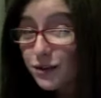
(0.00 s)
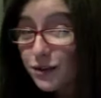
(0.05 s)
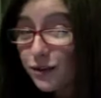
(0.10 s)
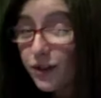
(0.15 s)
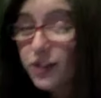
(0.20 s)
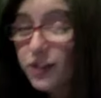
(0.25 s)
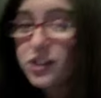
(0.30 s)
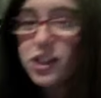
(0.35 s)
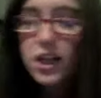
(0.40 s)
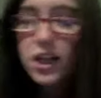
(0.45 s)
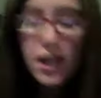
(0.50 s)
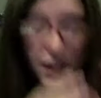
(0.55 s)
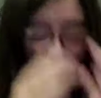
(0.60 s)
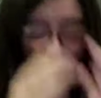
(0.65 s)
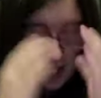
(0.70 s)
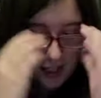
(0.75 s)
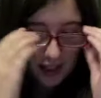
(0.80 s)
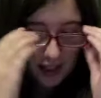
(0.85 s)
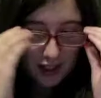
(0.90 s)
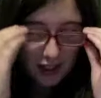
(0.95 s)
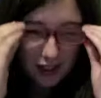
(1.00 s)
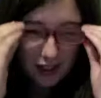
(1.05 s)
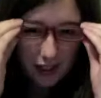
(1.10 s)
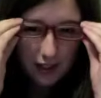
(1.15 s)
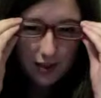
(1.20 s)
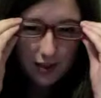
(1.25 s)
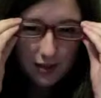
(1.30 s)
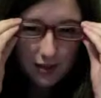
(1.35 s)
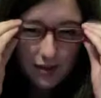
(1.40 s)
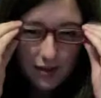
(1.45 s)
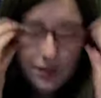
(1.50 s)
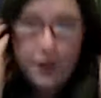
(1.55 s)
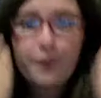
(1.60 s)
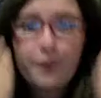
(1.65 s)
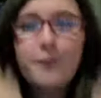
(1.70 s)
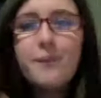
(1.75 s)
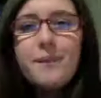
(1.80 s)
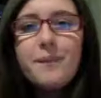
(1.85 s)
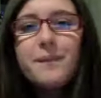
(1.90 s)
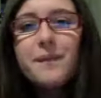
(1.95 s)
French. Yeah,
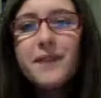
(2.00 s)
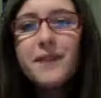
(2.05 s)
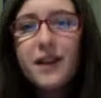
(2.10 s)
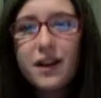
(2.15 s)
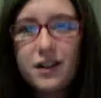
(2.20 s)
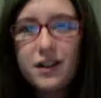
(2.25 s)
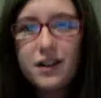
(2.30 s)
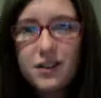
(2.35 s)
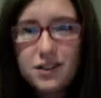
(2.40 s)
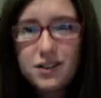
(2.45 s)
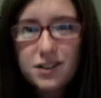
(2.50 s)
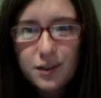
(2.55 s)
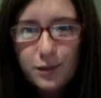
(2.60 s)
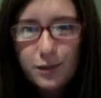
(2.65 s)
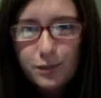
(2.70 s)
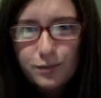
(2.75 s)
I need to